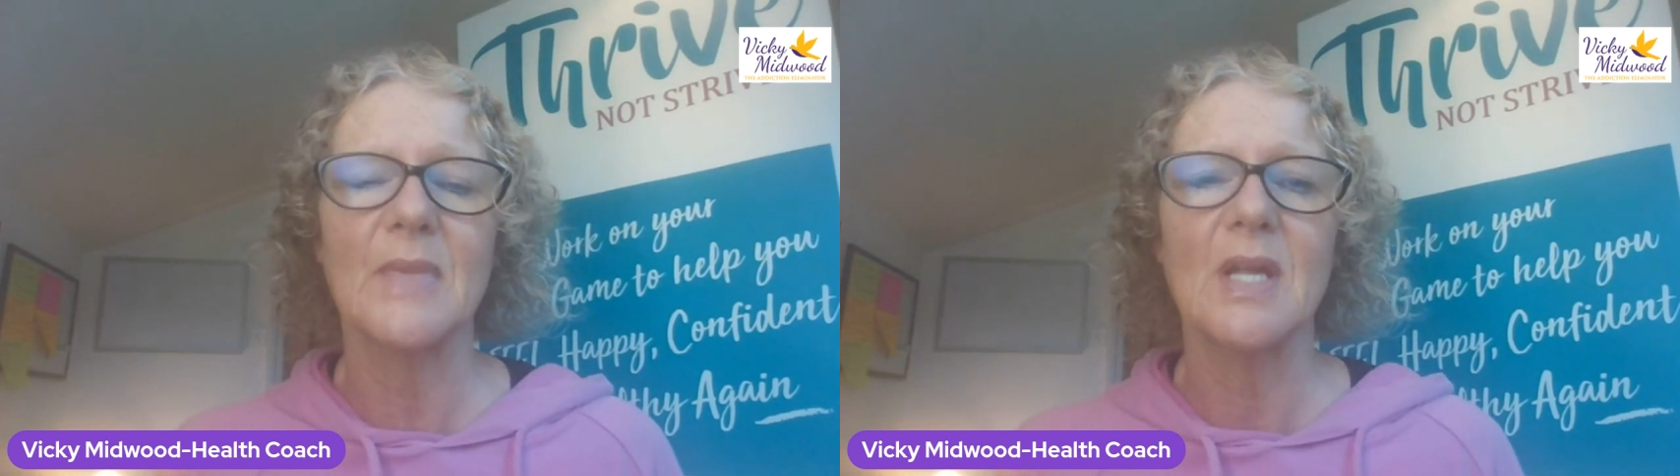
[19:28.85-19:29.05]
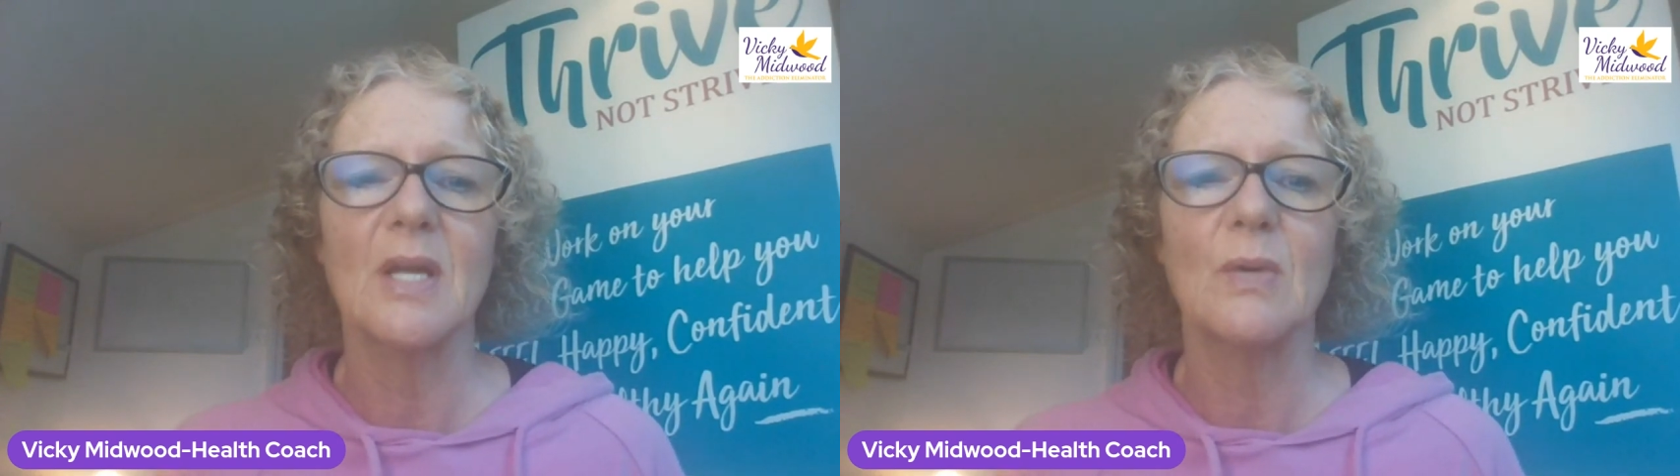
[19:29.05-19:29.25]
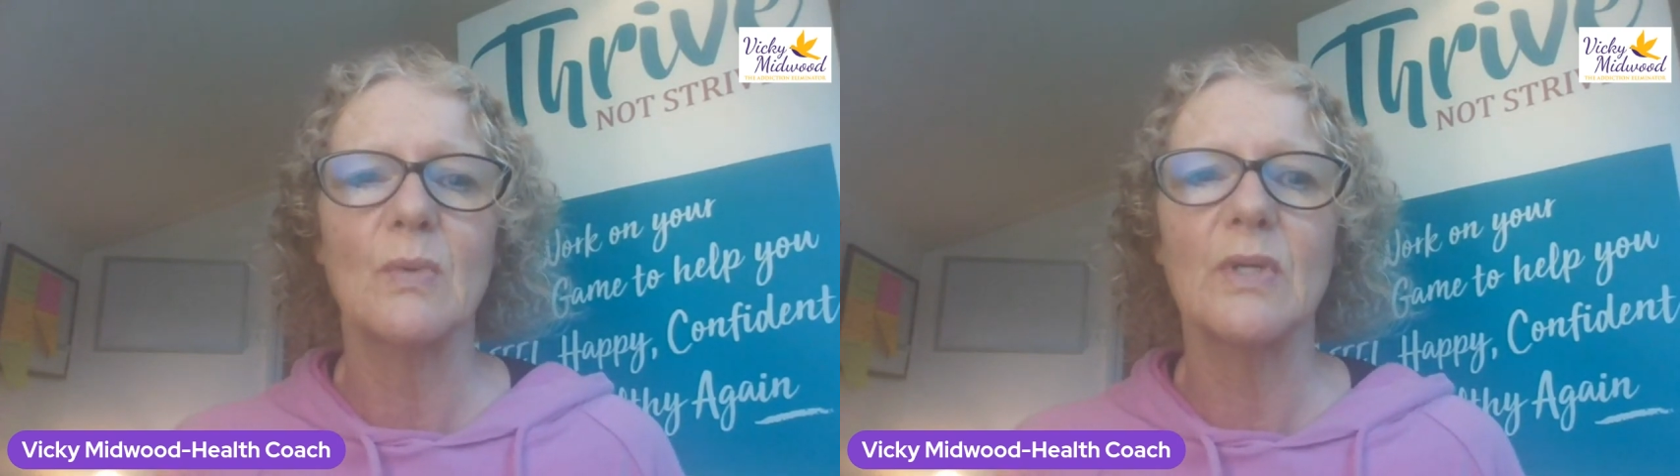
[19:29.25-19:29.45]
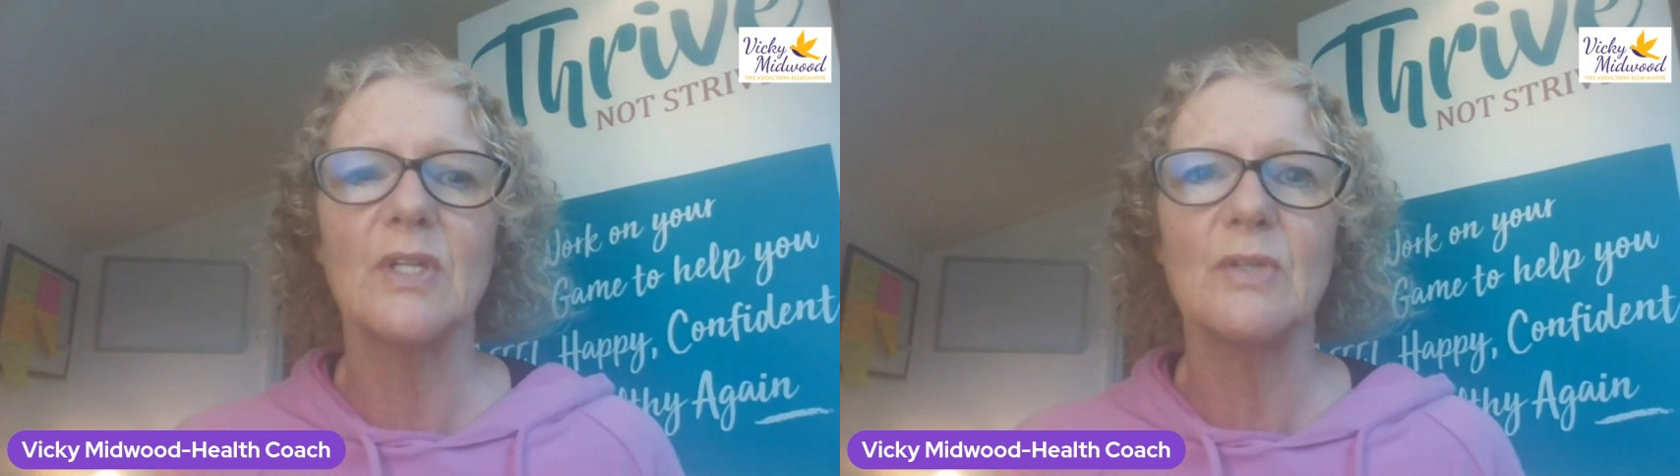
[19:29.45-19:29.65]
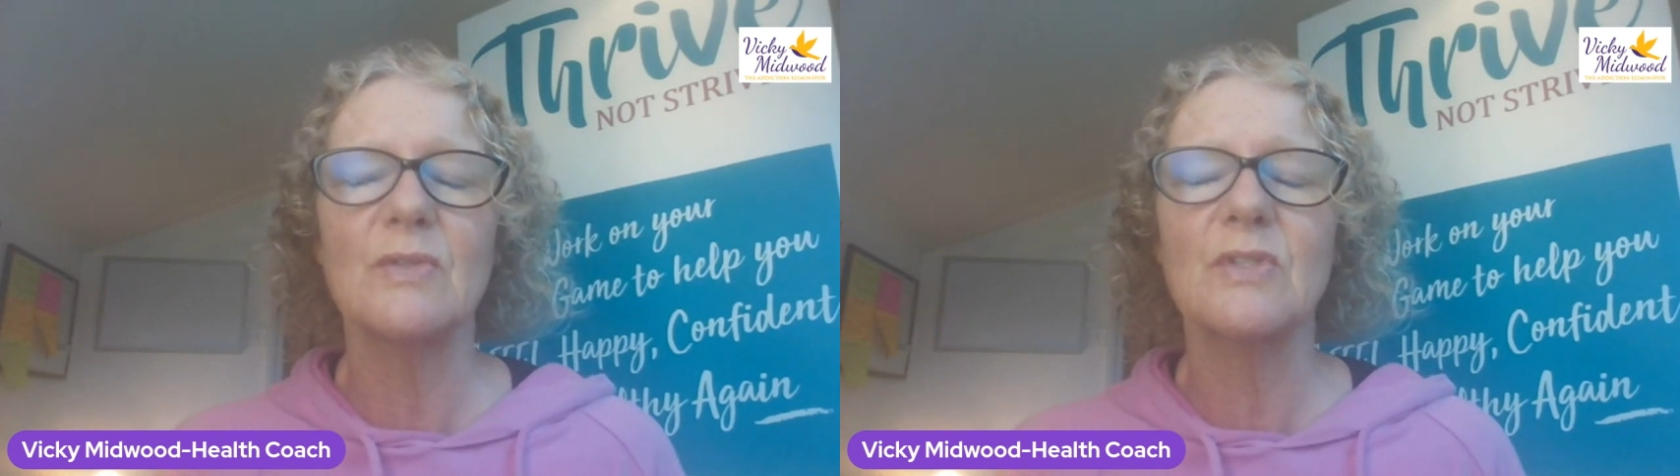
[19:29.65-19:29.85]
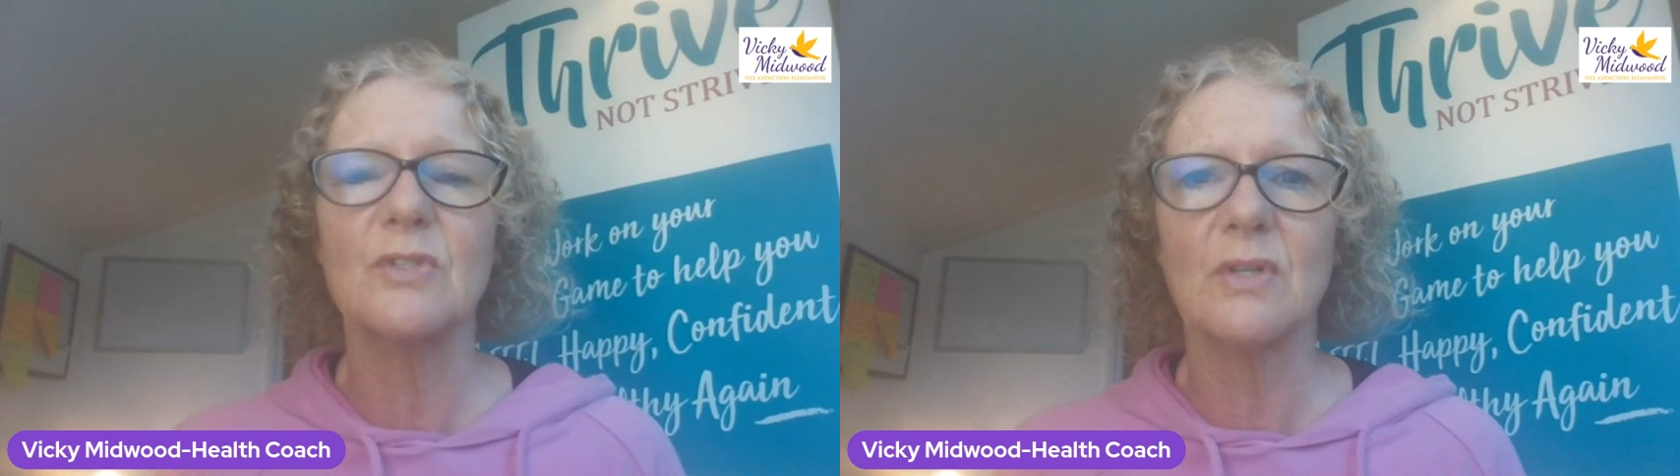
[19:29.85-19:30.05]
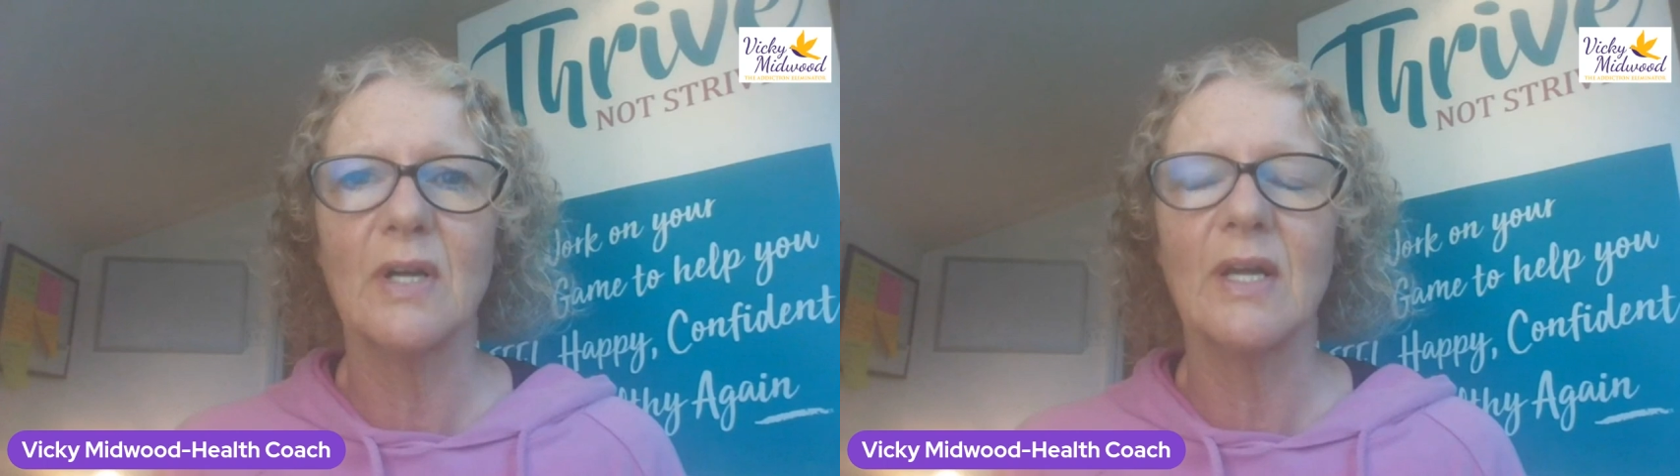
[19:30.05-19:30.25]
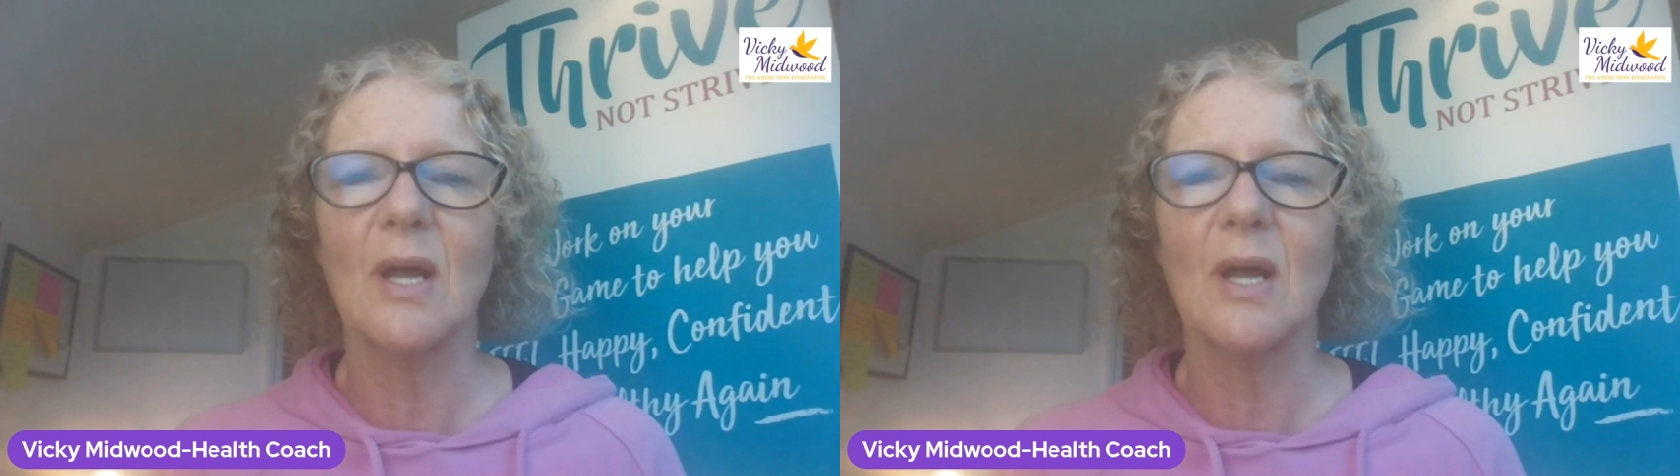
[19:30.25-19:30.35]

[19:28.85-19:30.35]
I want you to try